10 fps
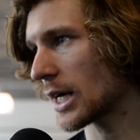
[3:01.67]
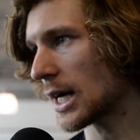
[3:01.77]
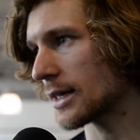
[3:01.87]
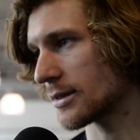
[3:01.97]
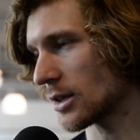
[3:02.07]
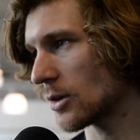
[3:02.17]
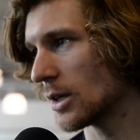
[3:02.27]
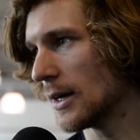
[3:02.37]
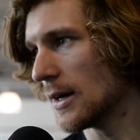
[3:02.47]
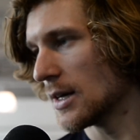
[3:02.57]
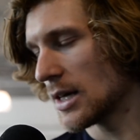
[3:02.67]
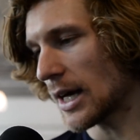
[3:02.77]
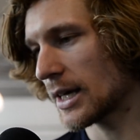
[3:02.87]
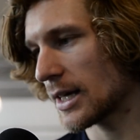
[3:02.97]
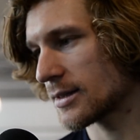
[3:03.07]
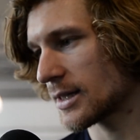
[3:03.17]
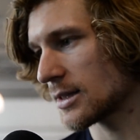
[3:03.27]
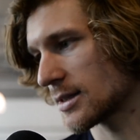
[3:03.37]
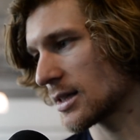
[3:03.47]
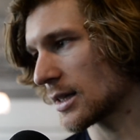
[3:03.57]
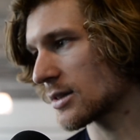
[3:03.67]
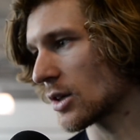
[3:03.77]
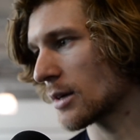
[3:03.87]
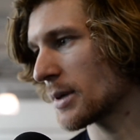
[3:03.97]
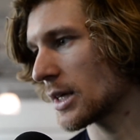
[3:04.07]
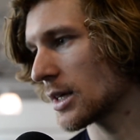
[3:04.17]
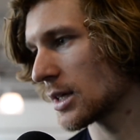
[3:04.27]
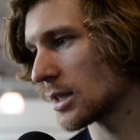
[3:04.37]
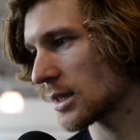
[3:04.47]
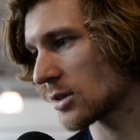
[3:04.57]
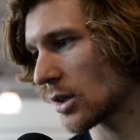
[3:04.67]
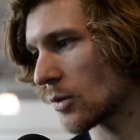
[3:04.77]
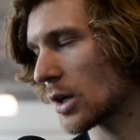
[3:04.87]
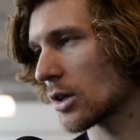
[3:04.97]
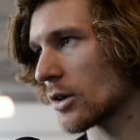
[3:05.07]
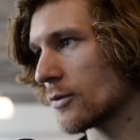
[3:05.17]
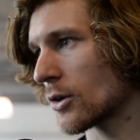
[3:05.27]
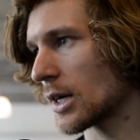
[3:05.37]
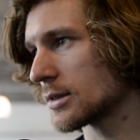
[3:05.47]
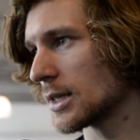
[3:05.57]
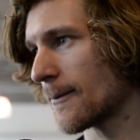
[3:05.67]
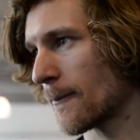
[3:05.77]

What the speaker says: guys, so I guess that's gonna work good for us.